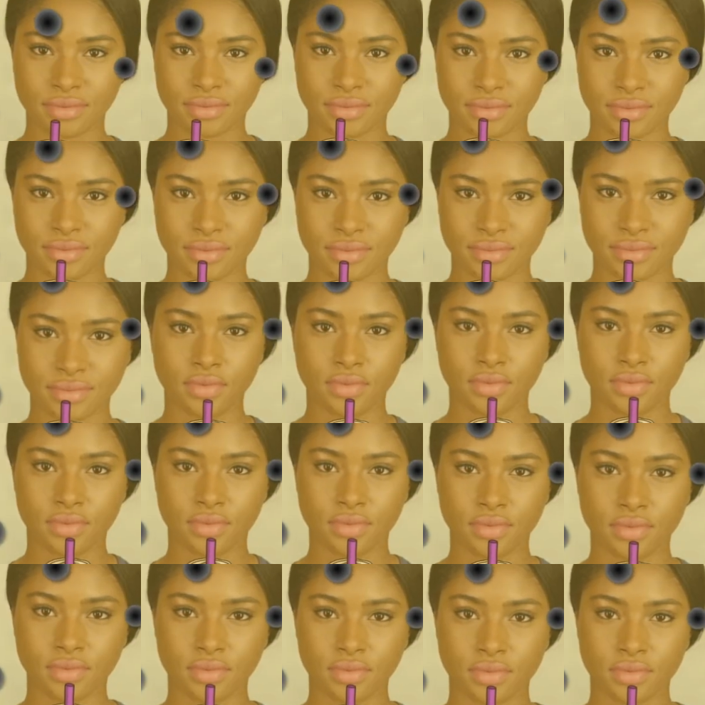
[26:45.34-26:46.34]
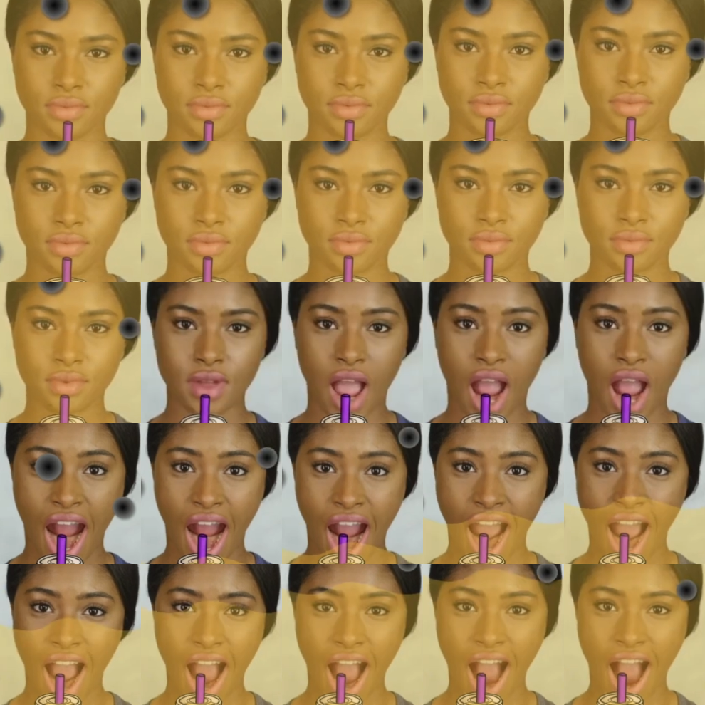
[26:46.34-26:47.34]
forgot to add something here.
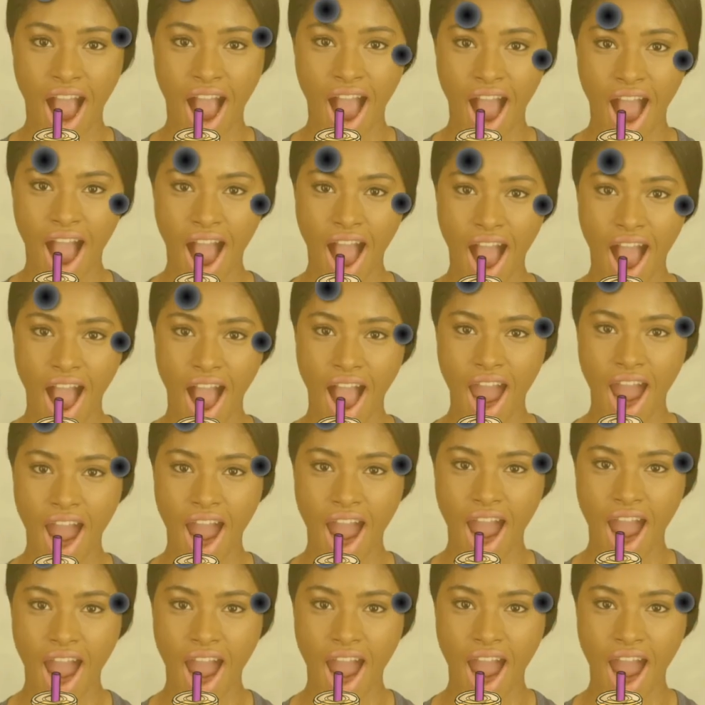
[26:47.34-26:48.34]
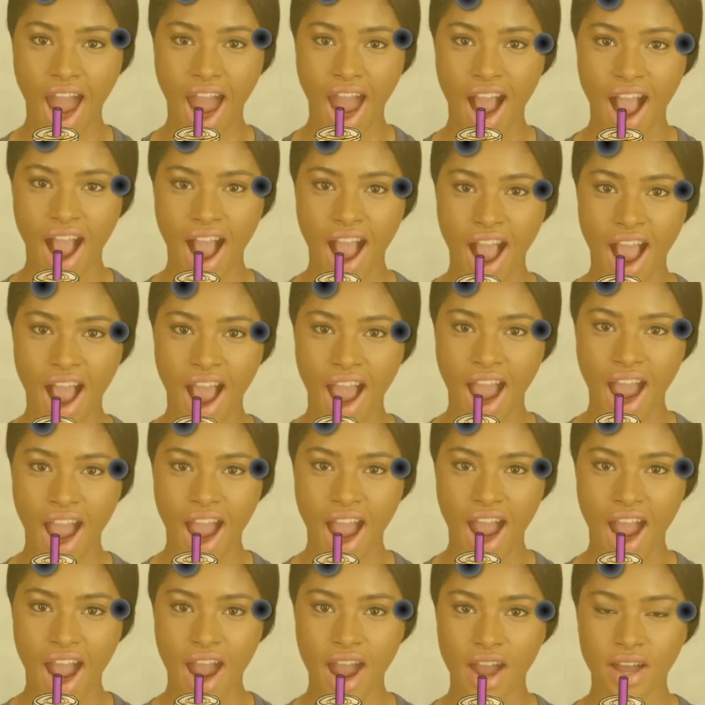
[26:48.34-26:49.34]
The thing is, you don't want
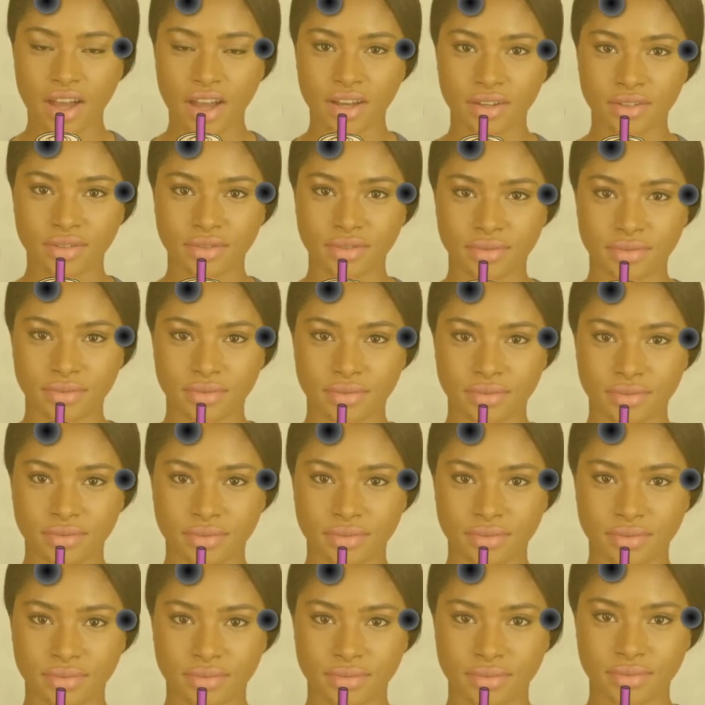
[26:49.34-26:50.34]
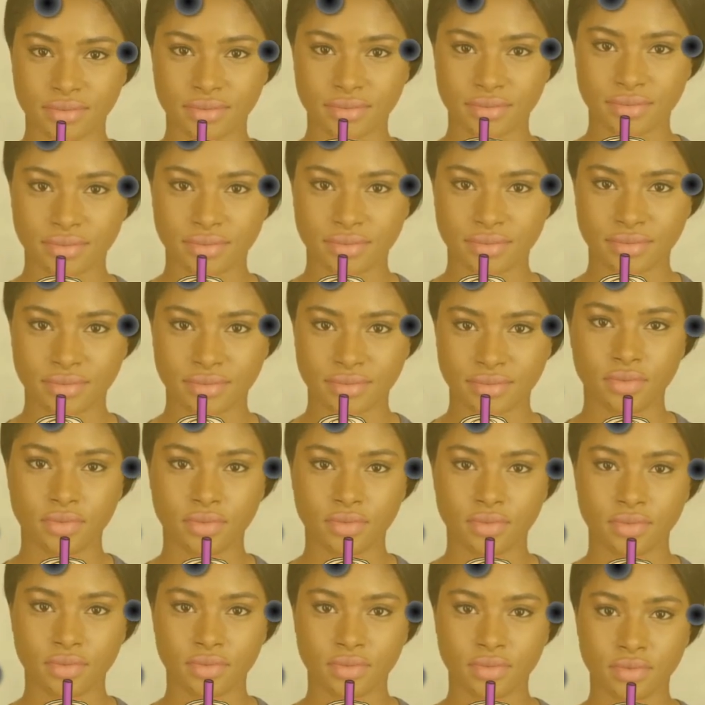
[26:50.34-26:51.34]
it to play automatically like how it's happening
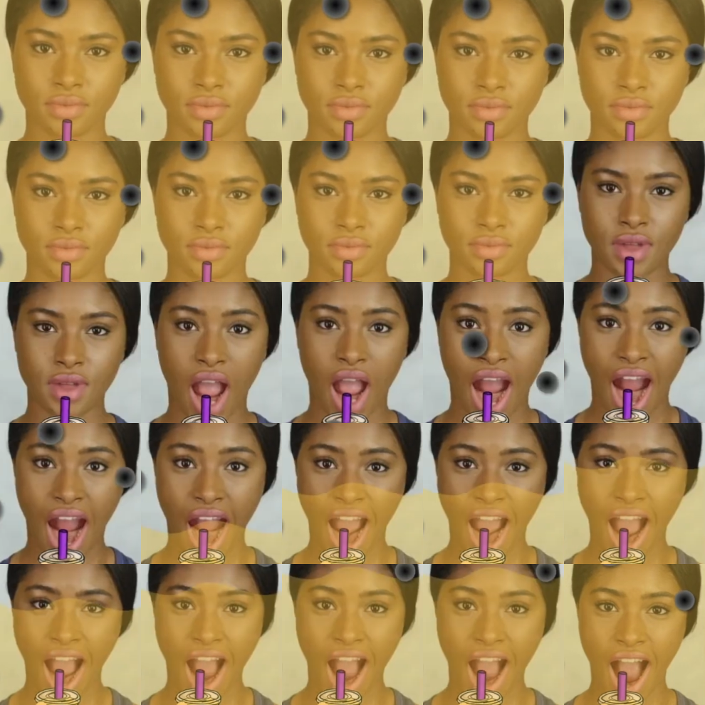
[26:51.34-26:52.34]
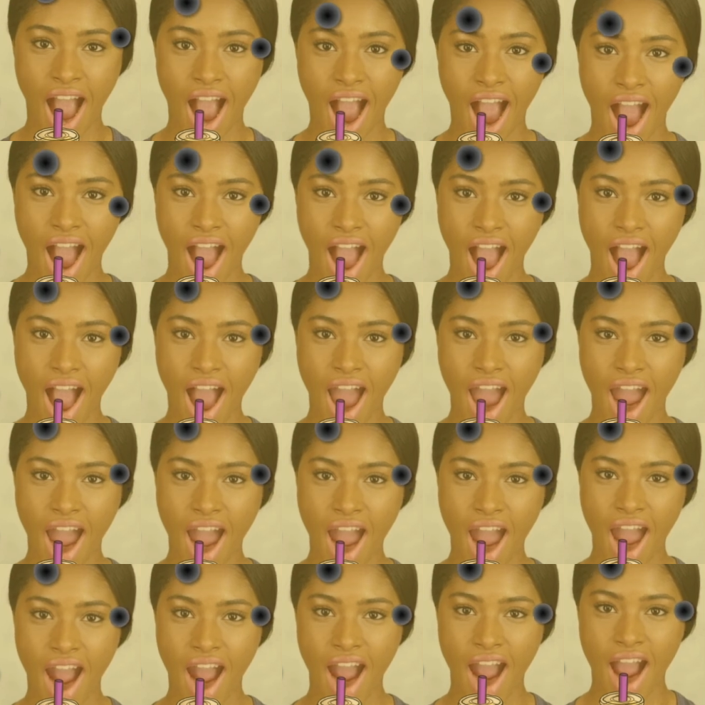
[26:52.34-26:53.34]
now, right? So what we're going to do is that we're going to
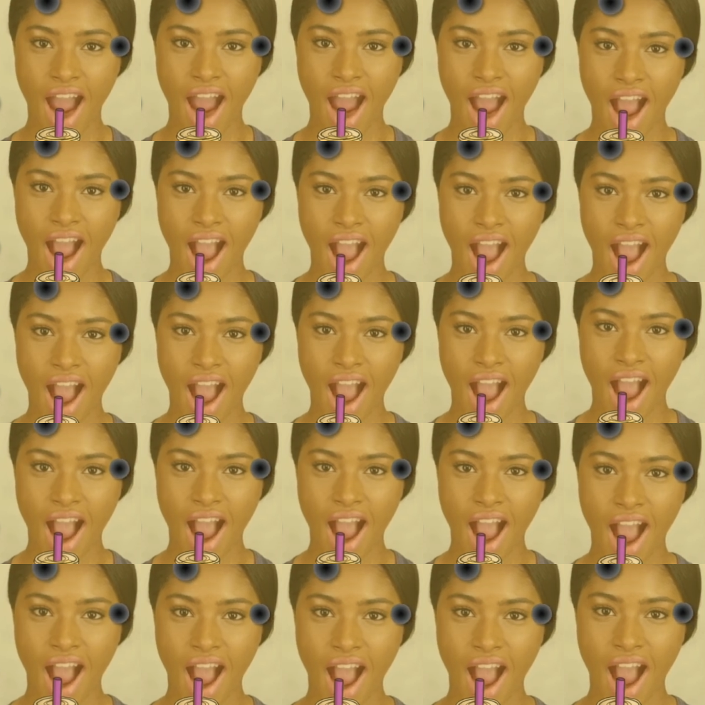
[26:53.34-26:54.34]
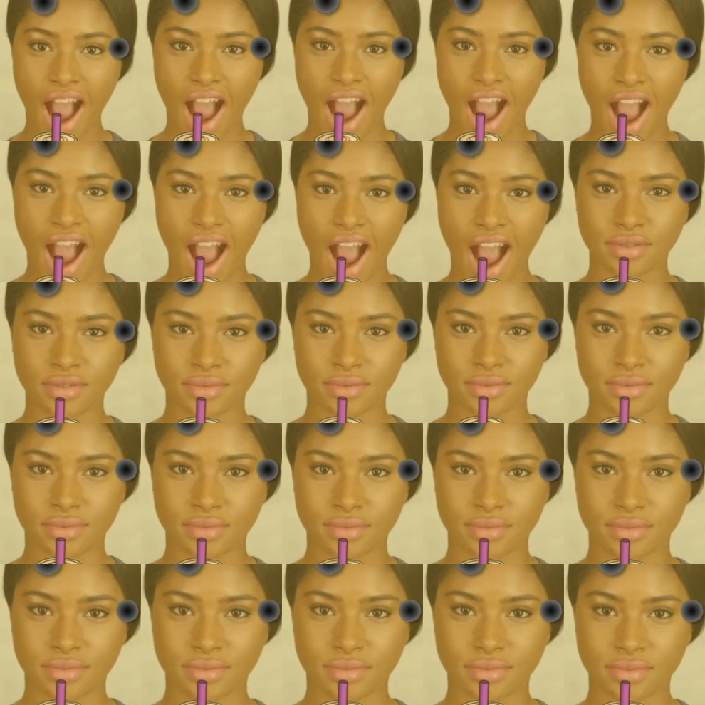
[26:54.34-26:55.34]
go to T and we're going to
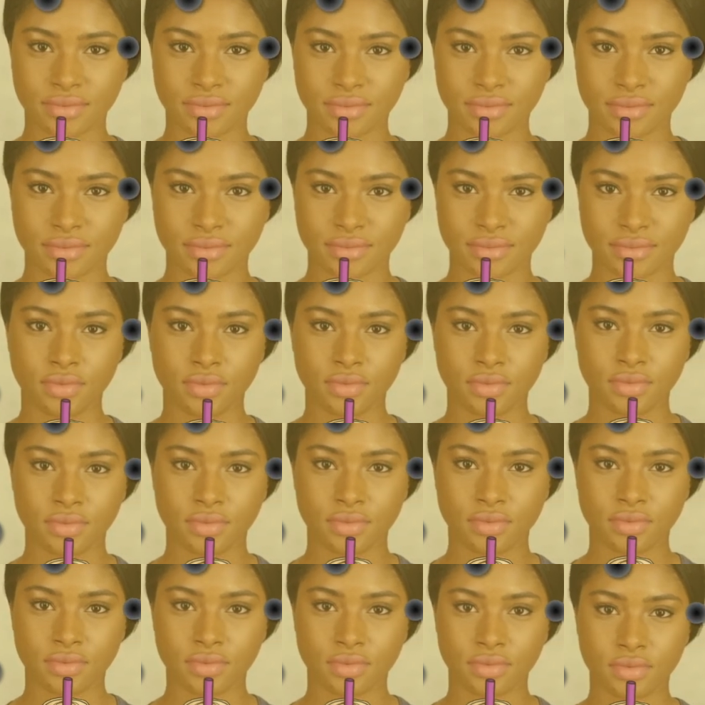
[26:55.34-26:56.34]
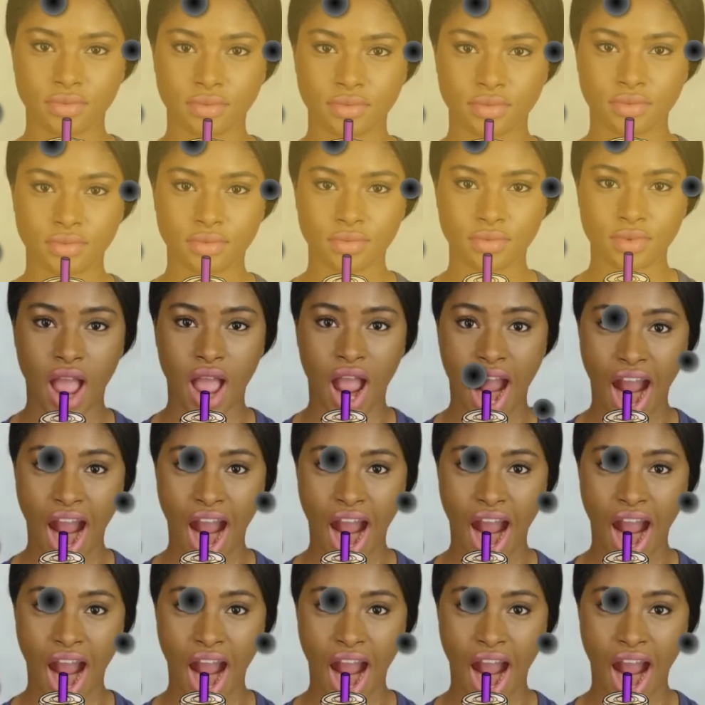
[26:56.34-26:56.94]
off the play automatically